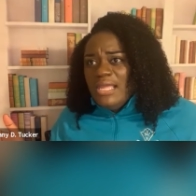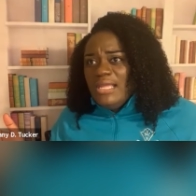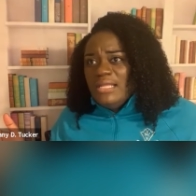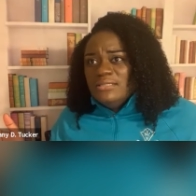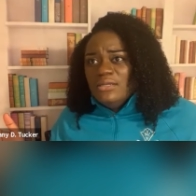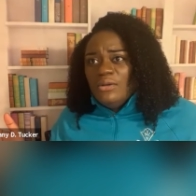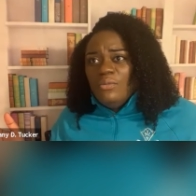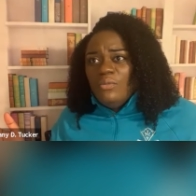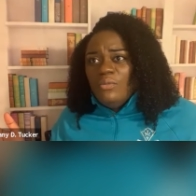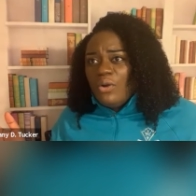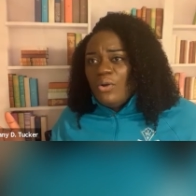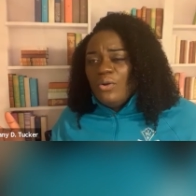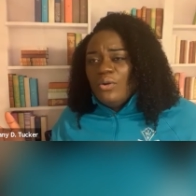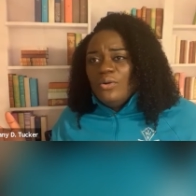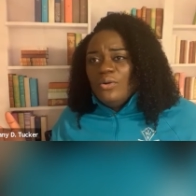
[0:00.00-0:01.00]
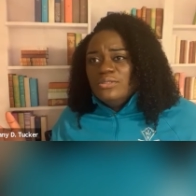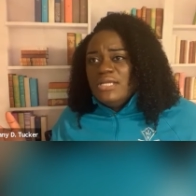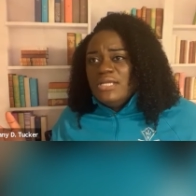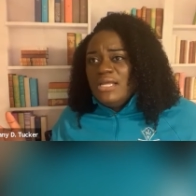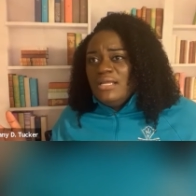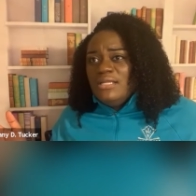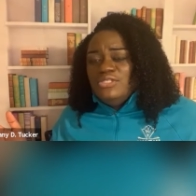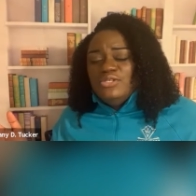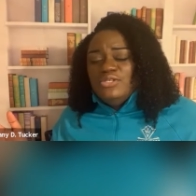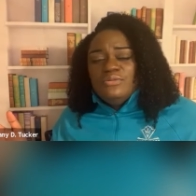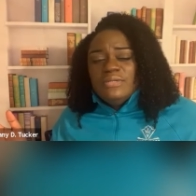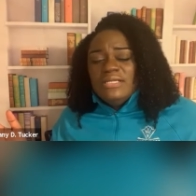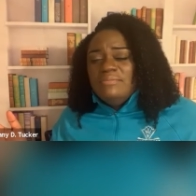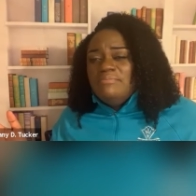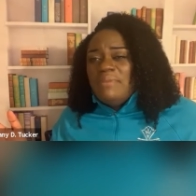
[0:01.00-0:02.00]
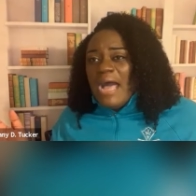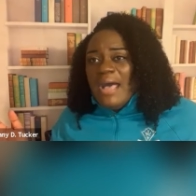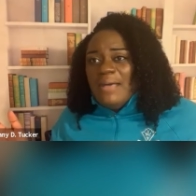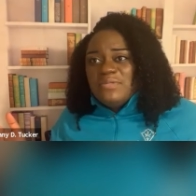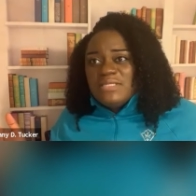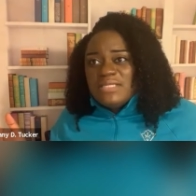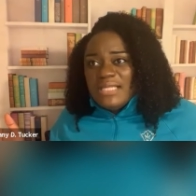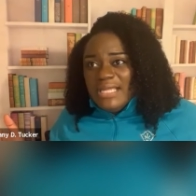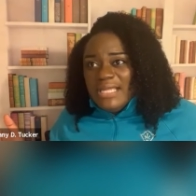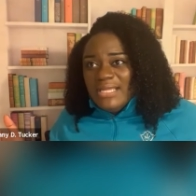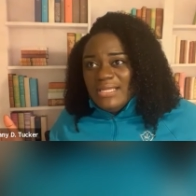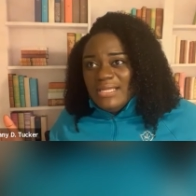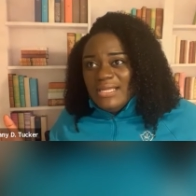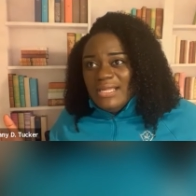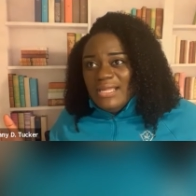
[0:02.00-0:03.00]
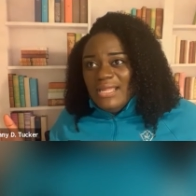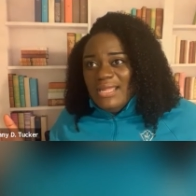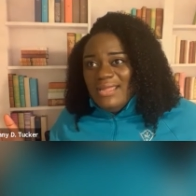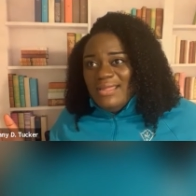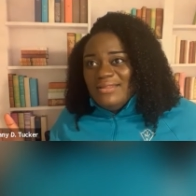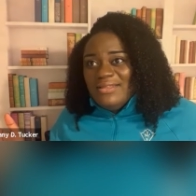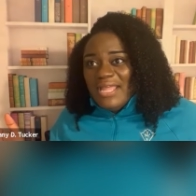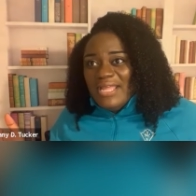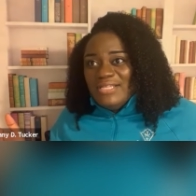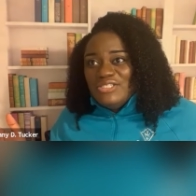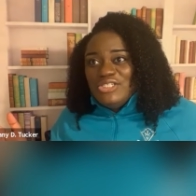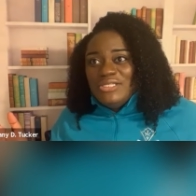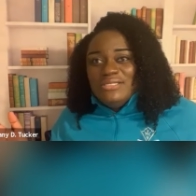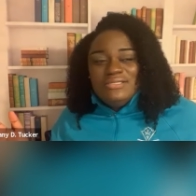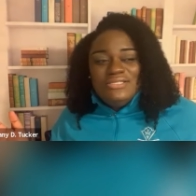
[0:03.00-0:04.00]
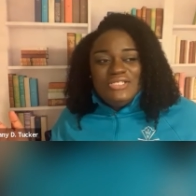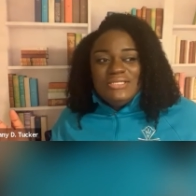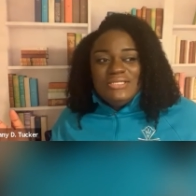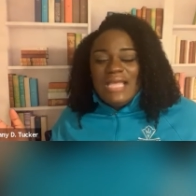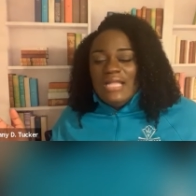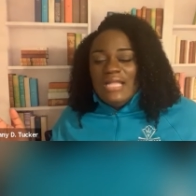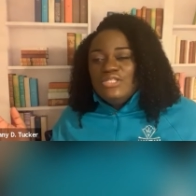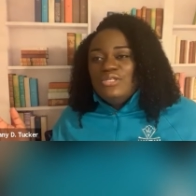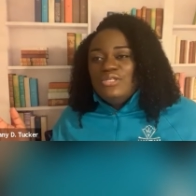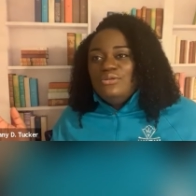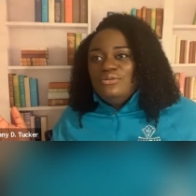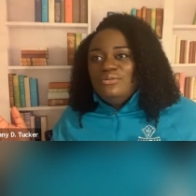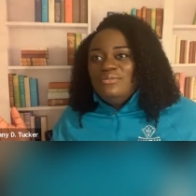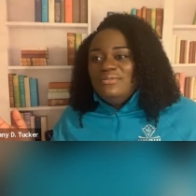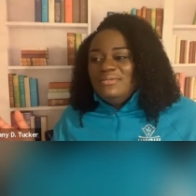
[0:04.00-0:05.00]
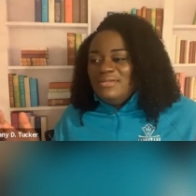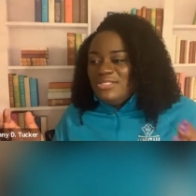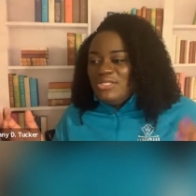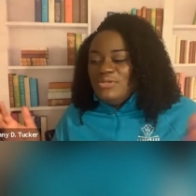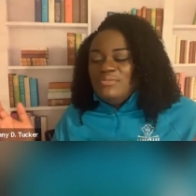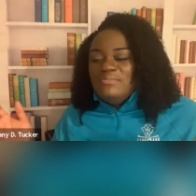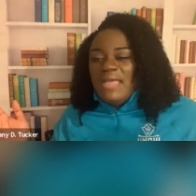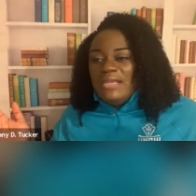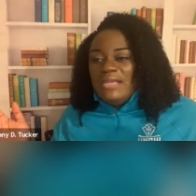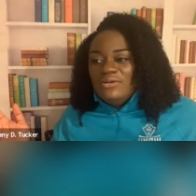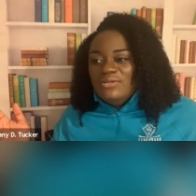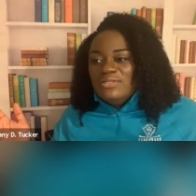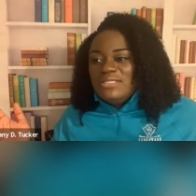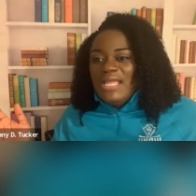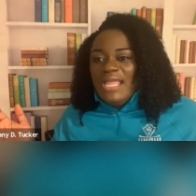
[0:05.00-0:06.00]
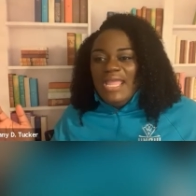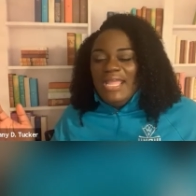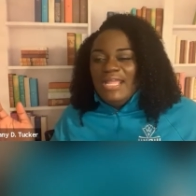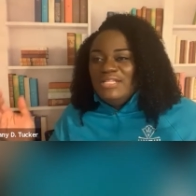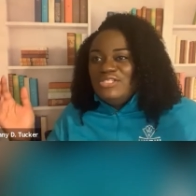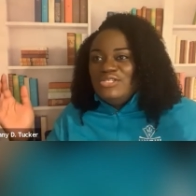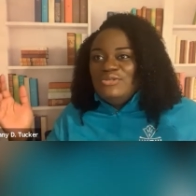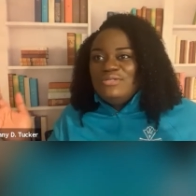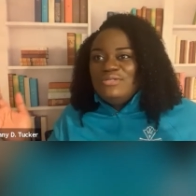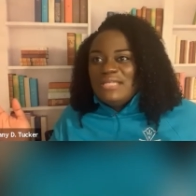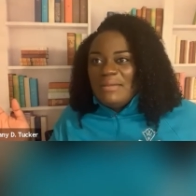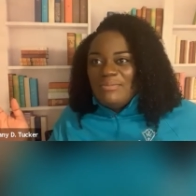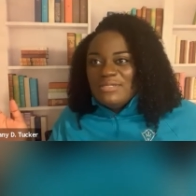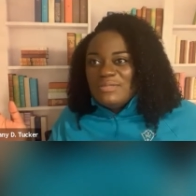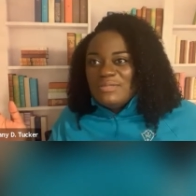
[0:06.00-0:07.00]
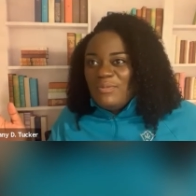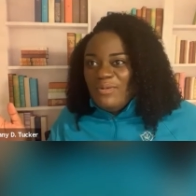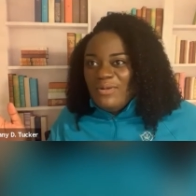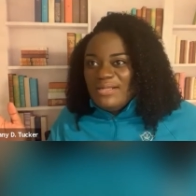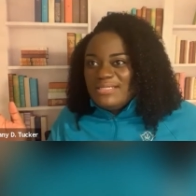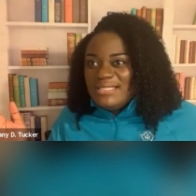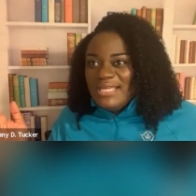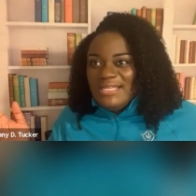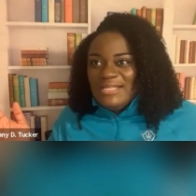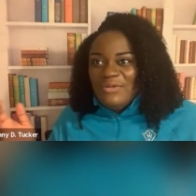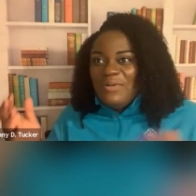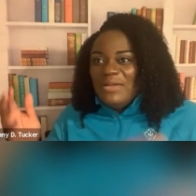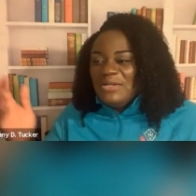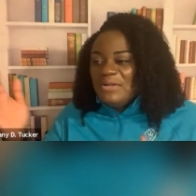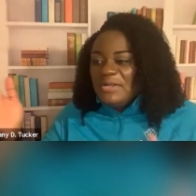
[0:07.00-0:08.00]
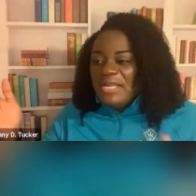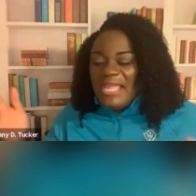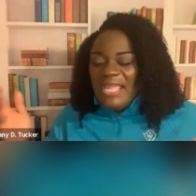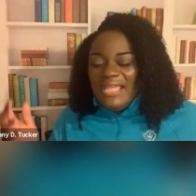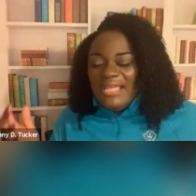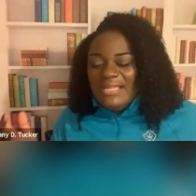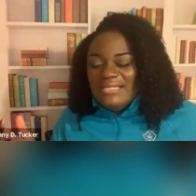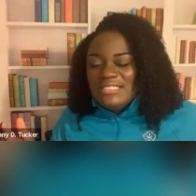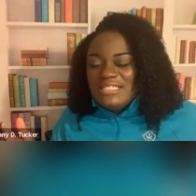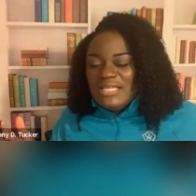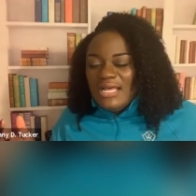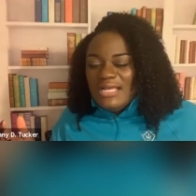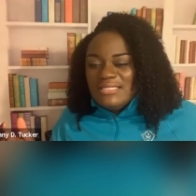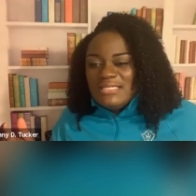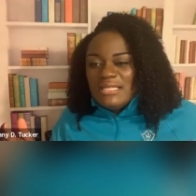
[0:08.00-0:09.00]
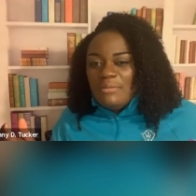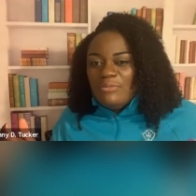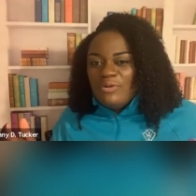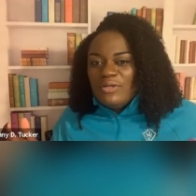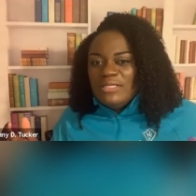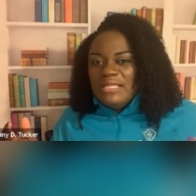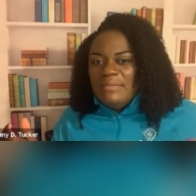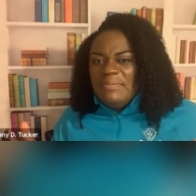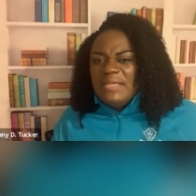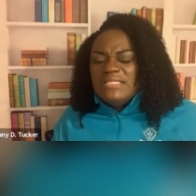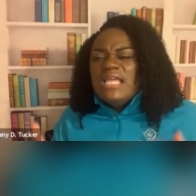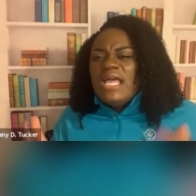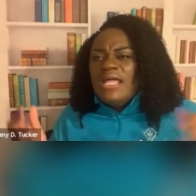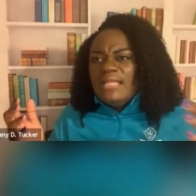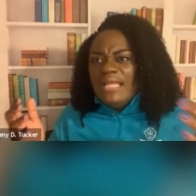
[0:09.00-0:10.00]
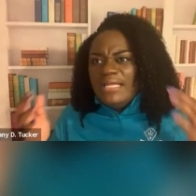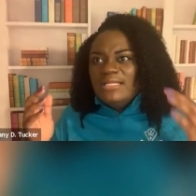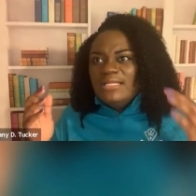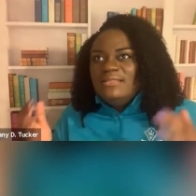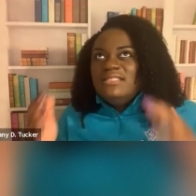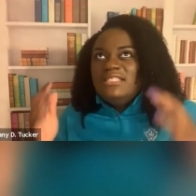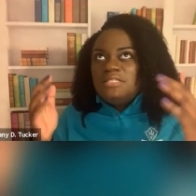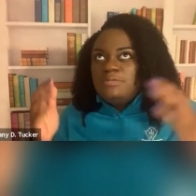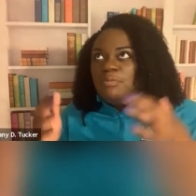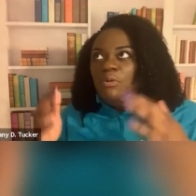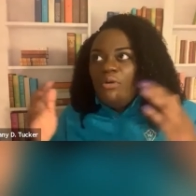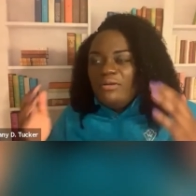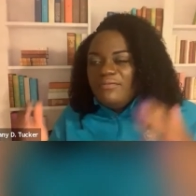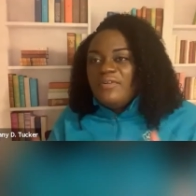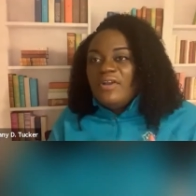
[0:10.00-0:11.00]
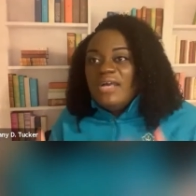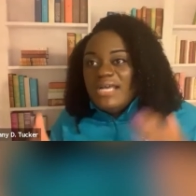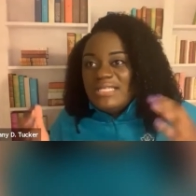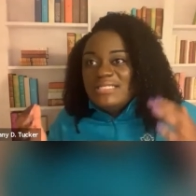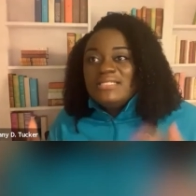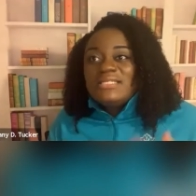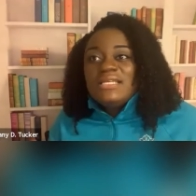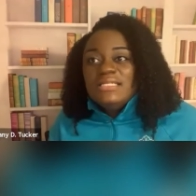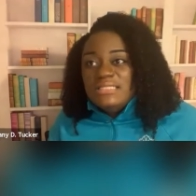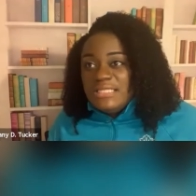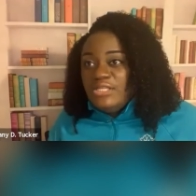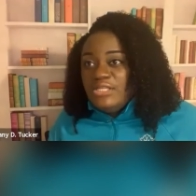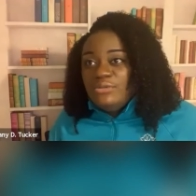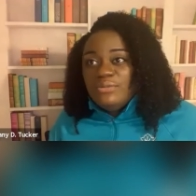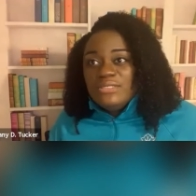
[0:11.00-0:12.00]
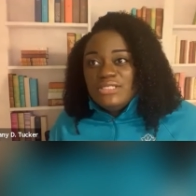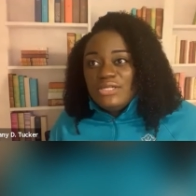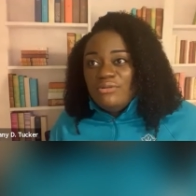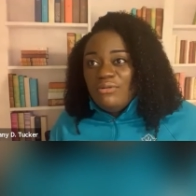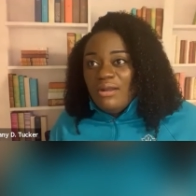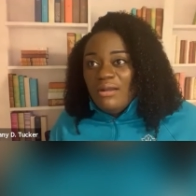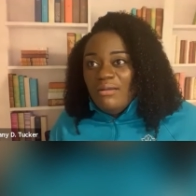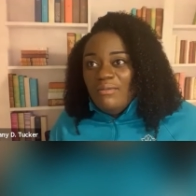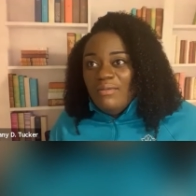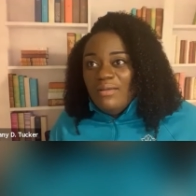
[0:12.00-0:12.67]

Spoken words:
in the world, doing bobsledding. Like she's got two medals in two separate sports in the Winter and Summer Olympics. Like, sport for us is continuing to grow,